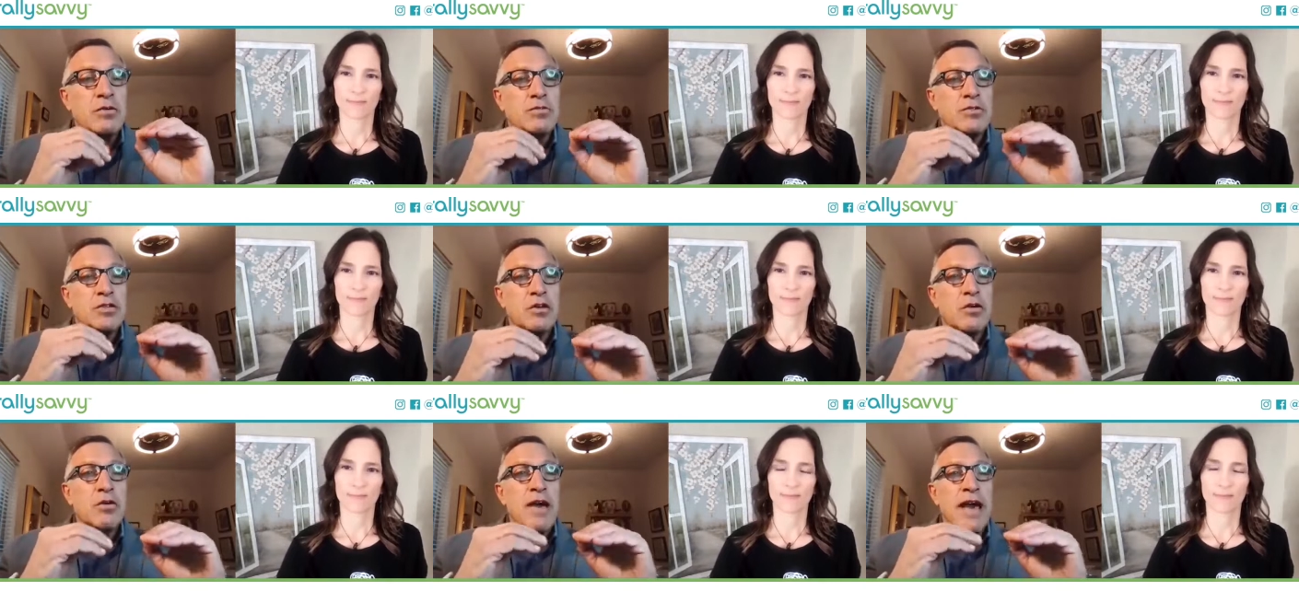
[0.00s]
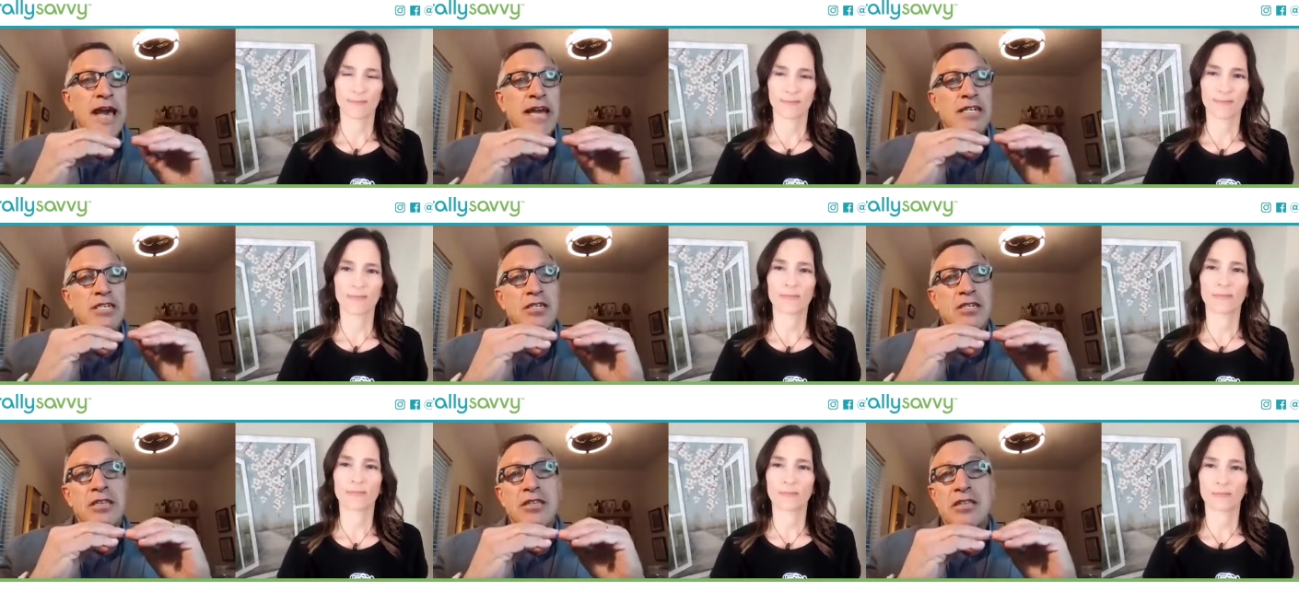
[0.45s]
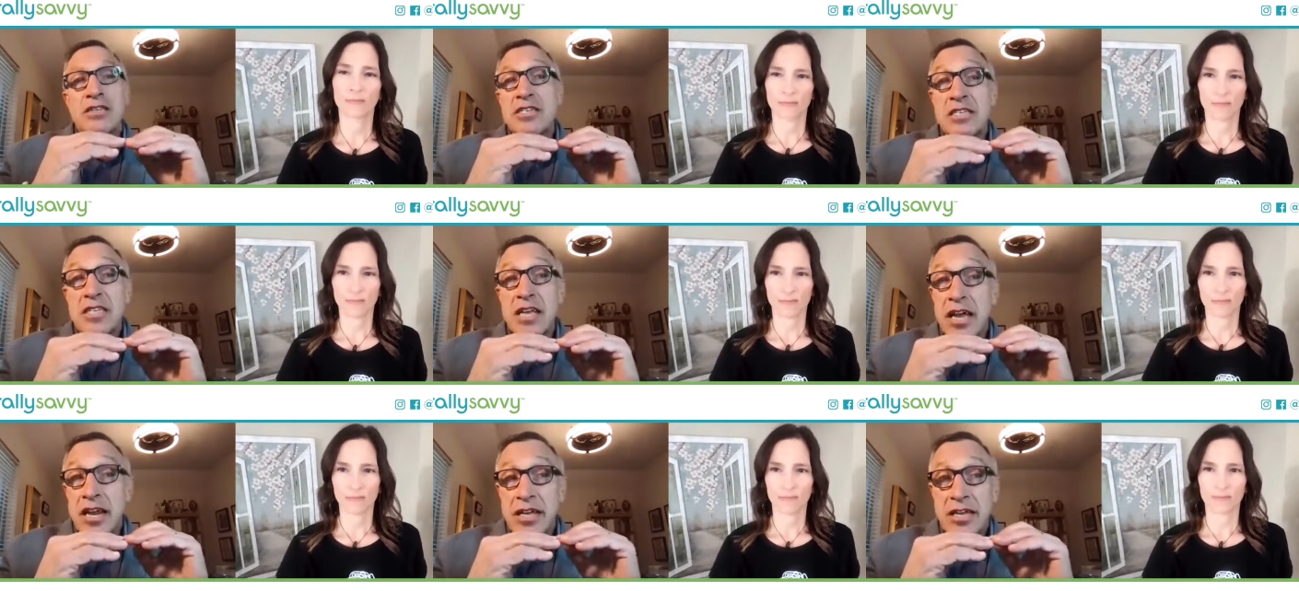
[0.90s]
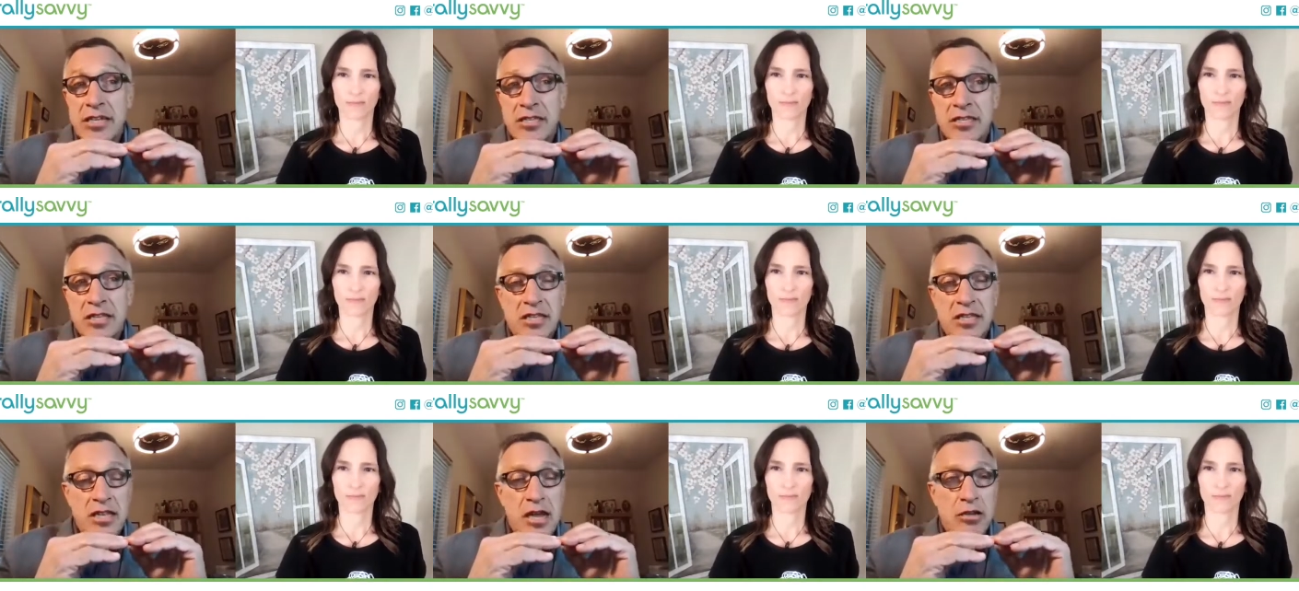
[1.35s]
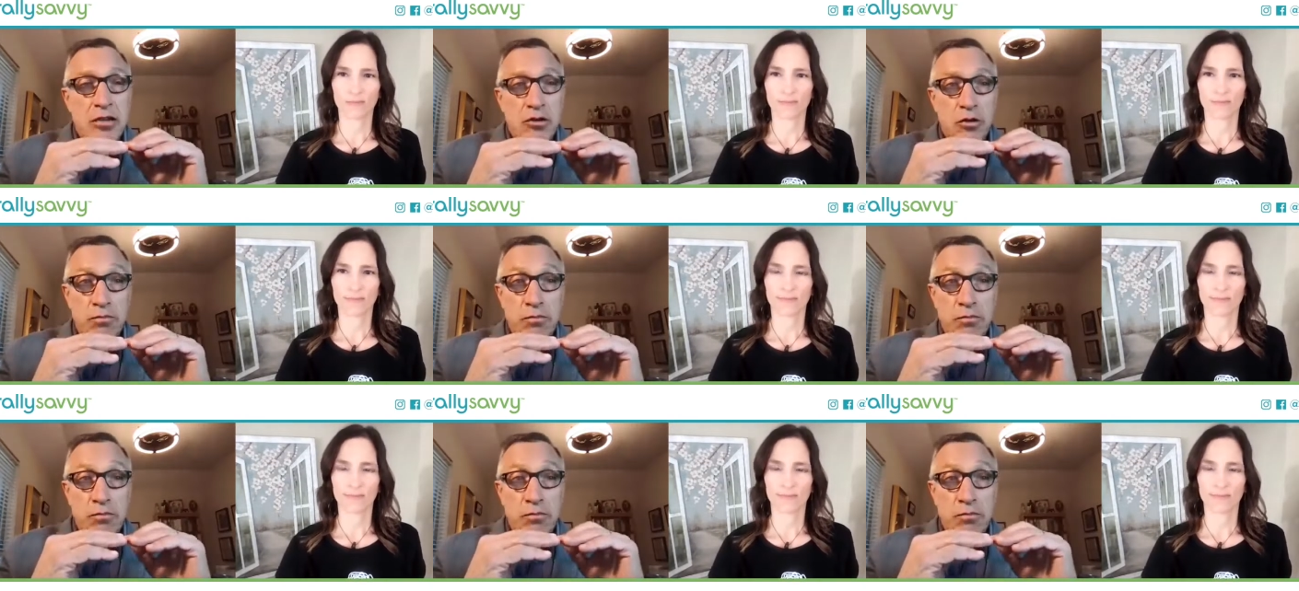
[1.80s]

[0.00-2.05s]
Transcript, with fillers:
Speaker 1: So, actually, the studies that Dr.